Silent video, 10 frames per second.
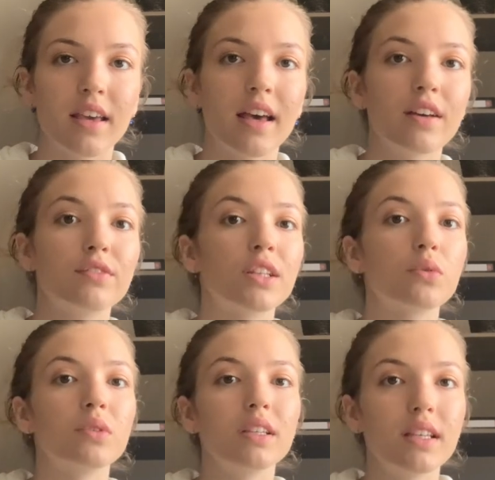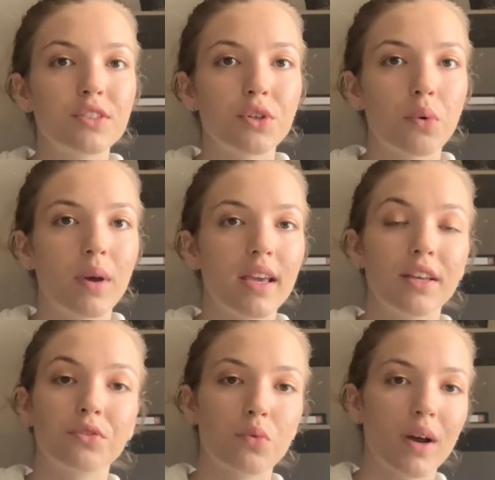have that could ease your way
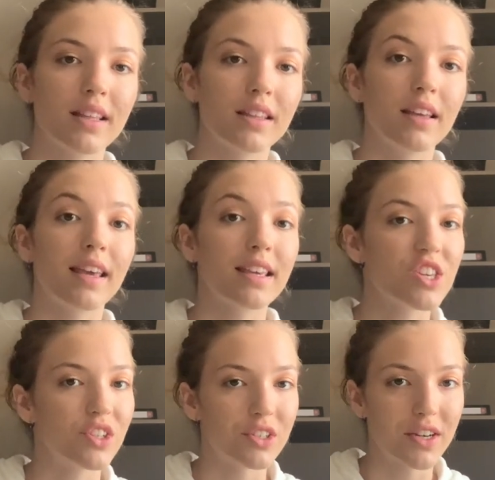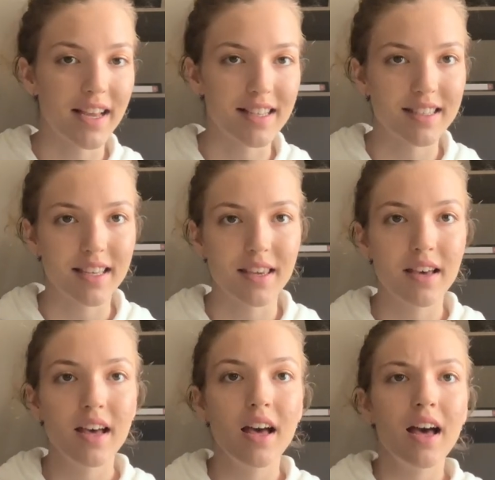into writing a killer essay.
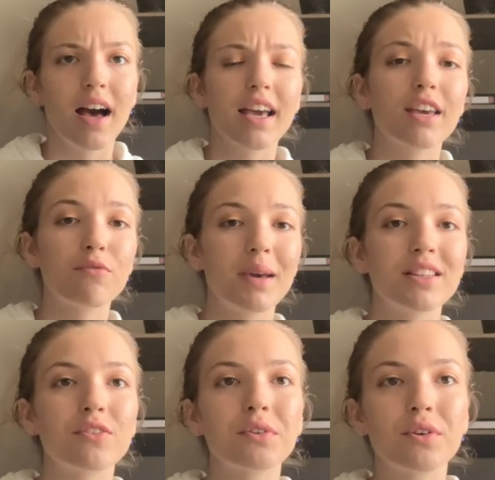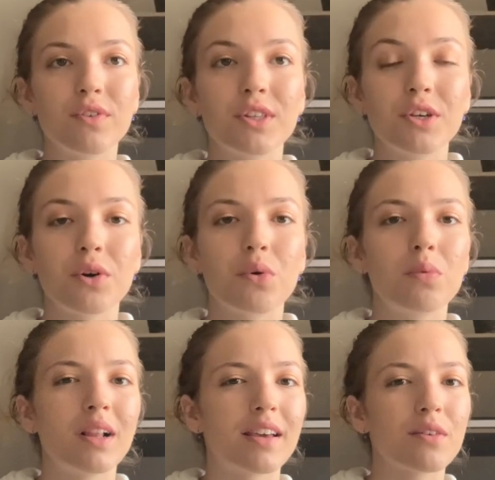I have made another video
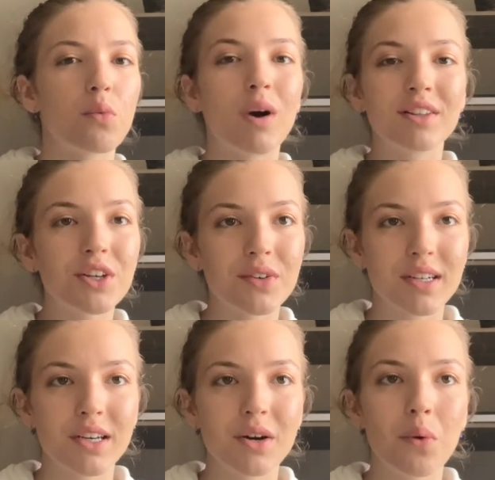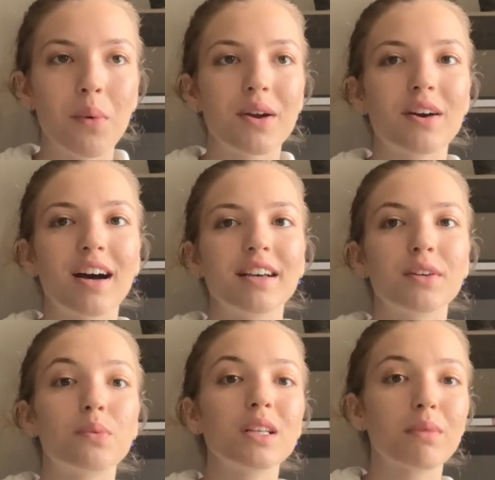like 1 year ago where I
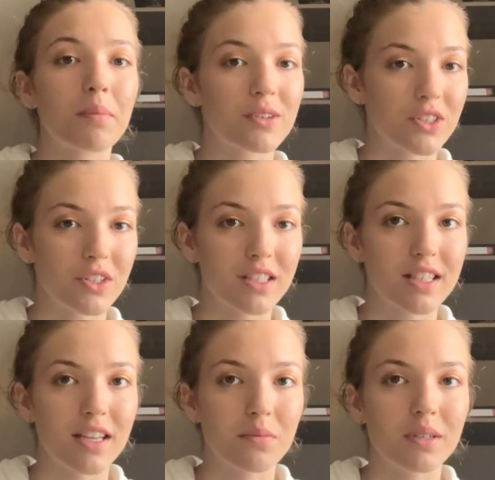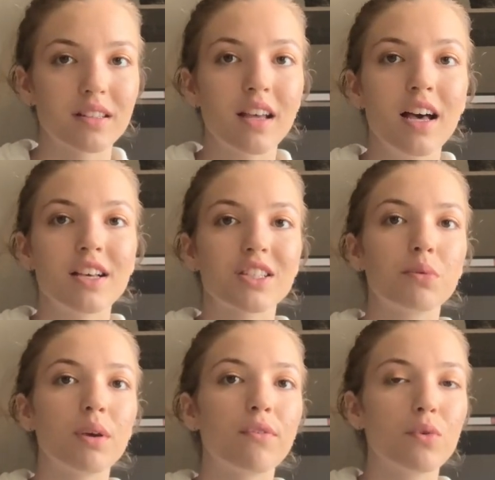read my personal statement,
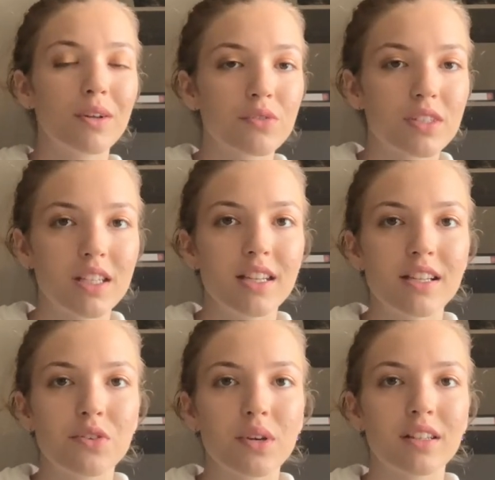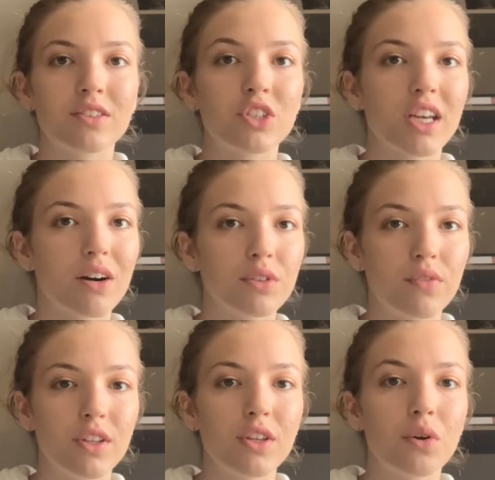so if you want to see that, you can check out the
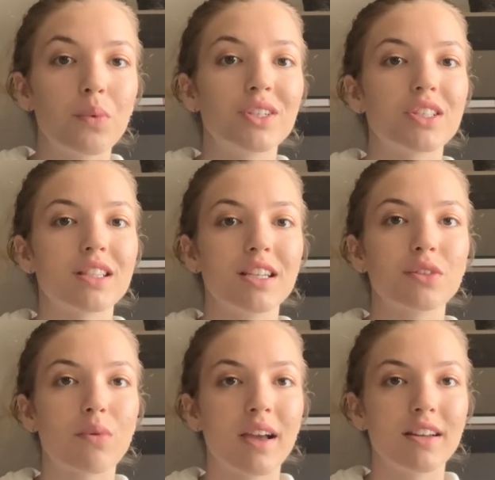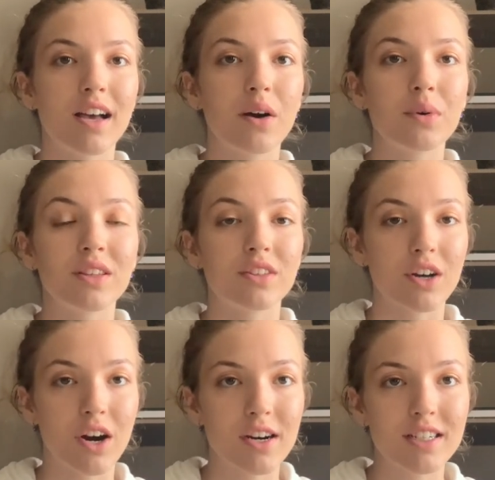video which is linked right now in the
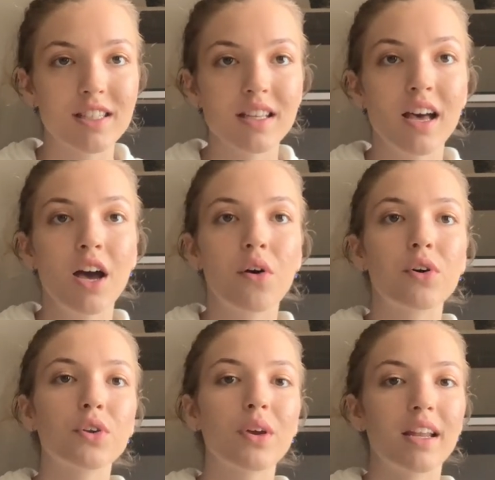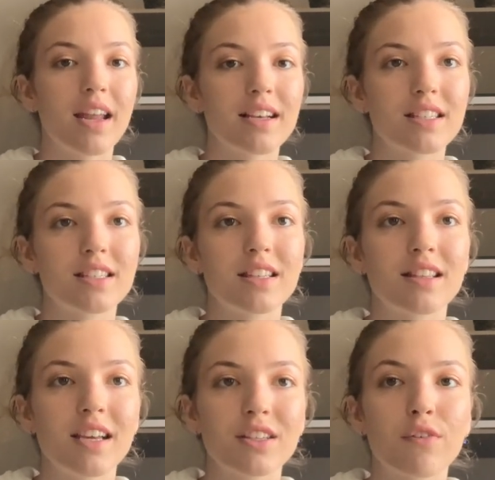cards, or you can access it
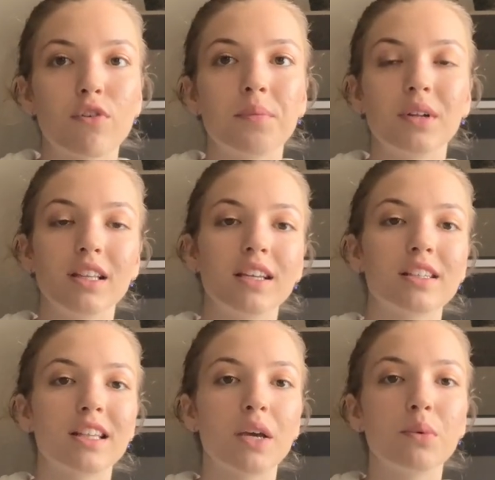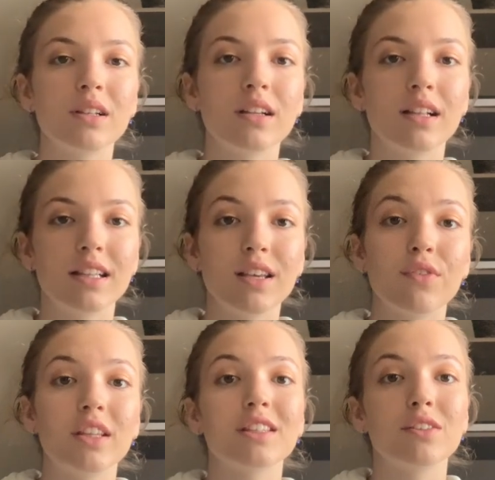later from the link that I will leave
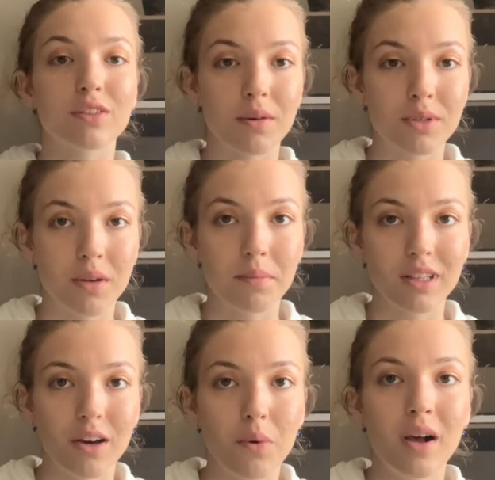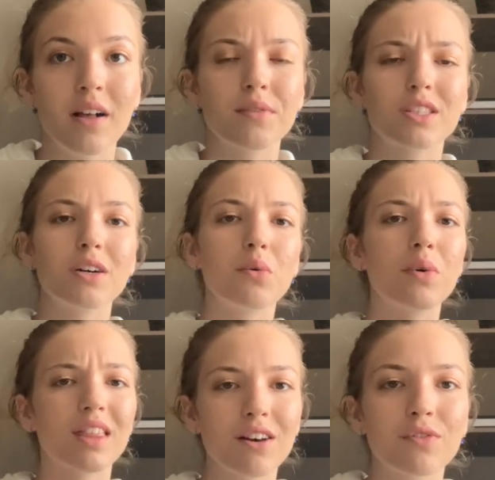in the description below. So
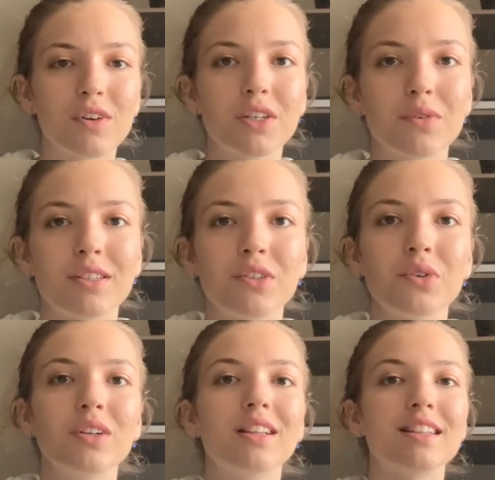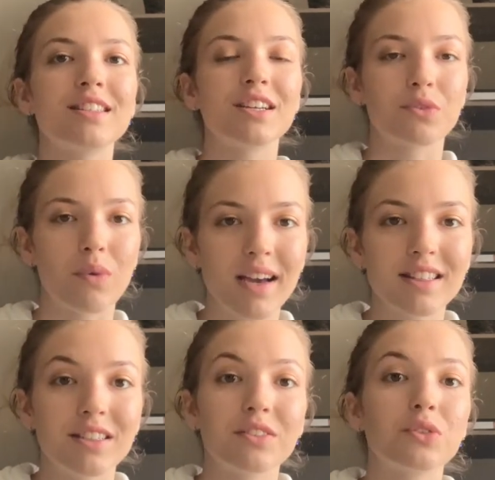without further ado, let's get right
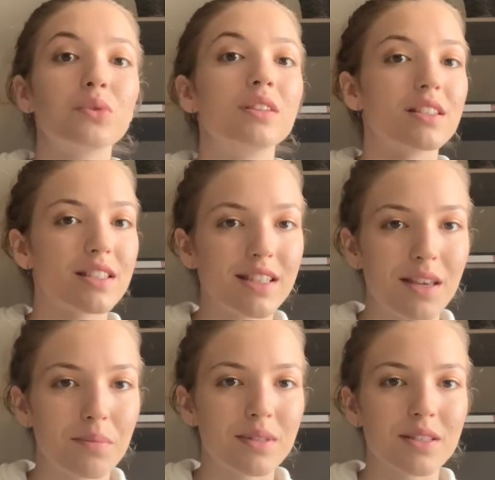into these tips.